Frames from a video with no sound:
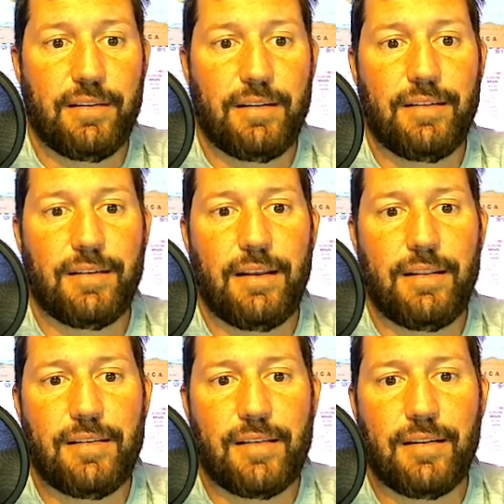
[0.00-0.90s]

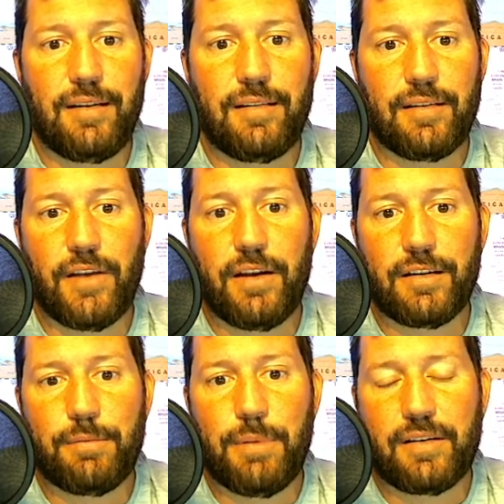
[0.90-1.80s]
these entities have
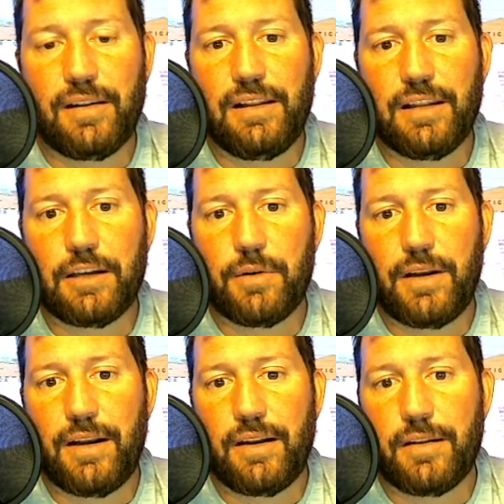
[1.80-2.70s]
unexpectedly
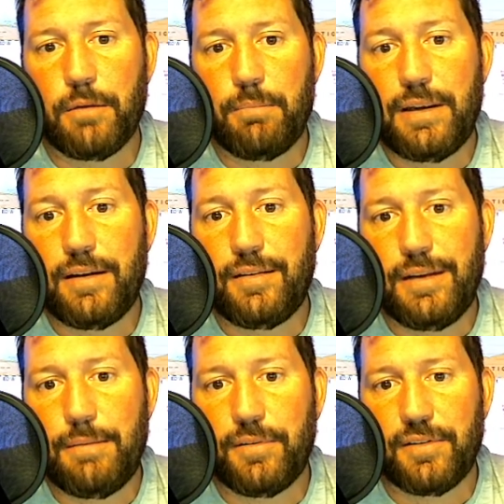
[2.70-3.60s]
liquidated their
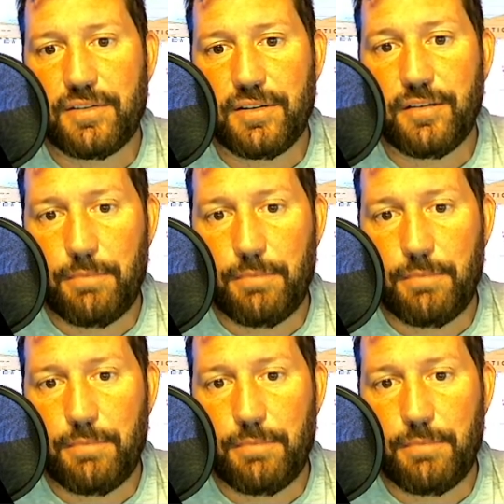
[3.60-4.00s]
BNT positions,